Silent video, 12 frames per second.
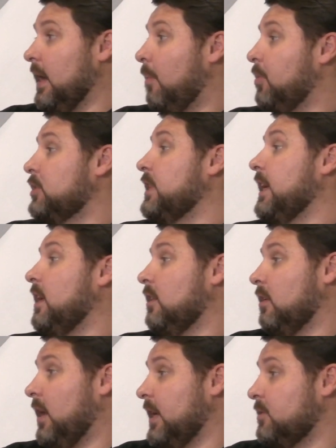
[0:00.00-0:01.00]
a
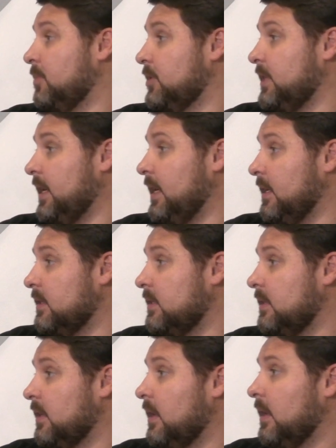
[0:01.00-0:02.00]
particular
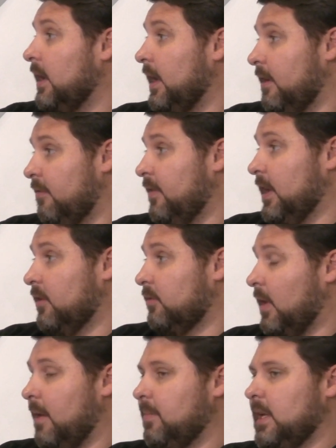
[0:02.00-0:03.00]
expertise in a field, right?